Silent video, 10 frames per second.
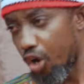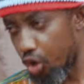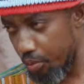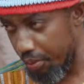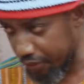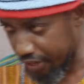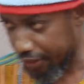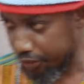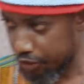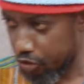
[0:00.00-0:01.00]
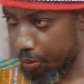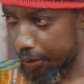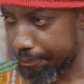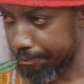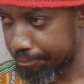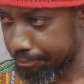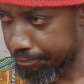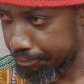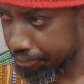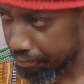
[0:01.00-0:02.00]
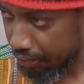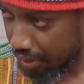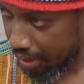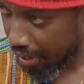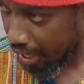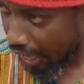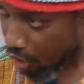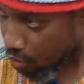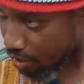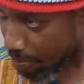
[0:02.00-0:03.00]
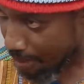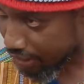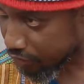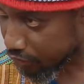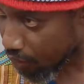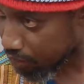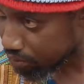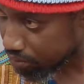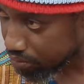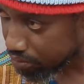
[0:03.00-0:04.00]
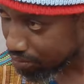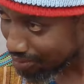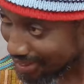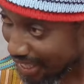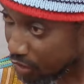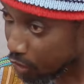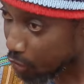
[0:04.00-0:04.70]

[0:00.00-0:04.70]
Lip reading: Kobimde, now listen to me. I will make sure that